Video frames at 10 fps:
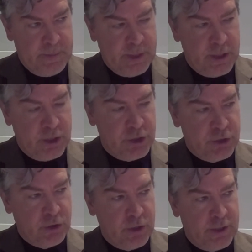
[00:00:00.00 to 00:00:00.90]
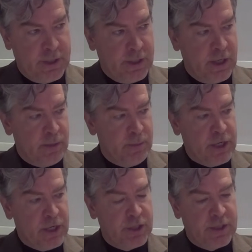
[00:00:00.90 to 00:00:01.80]
ensure, you're
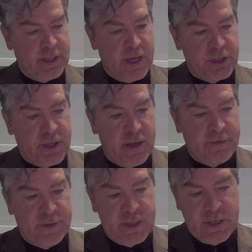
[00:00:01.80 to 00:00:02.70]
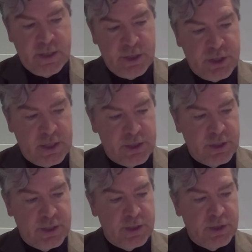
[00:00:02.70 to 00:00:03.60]
managing the cash carefully in
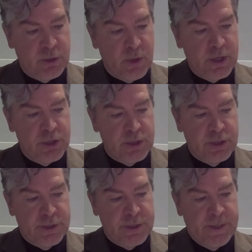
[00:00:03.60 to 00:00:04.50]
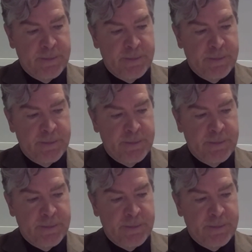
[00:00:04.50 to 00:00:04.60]
challenging situations,